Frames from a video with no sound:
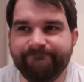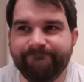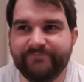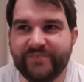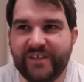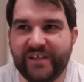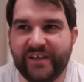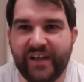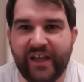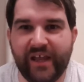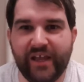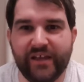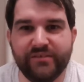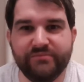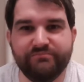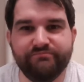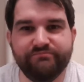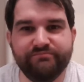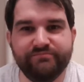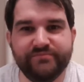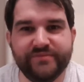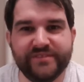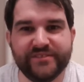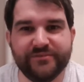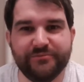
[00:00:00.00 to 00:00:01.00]
don't know,
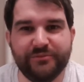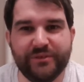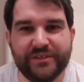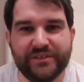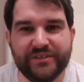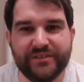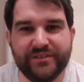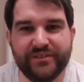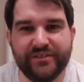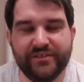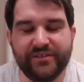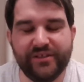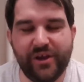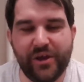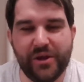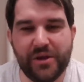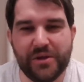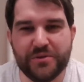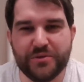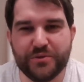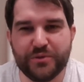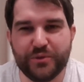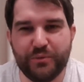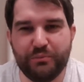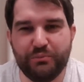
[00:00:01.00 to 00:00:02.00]
it's almost
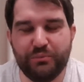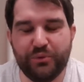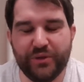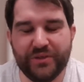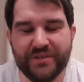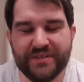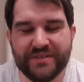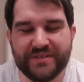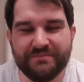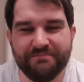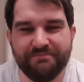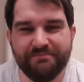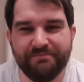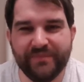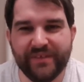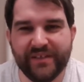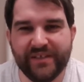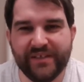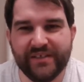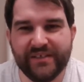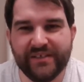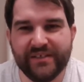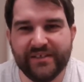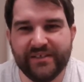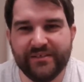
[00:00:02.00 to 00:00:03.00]
900 odd points,
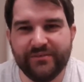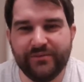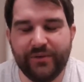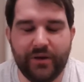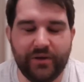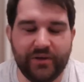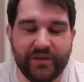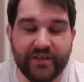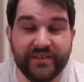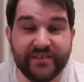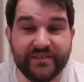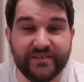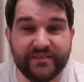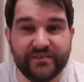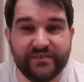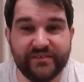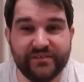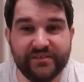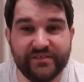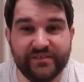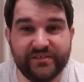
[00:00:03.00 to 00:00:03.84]
but it's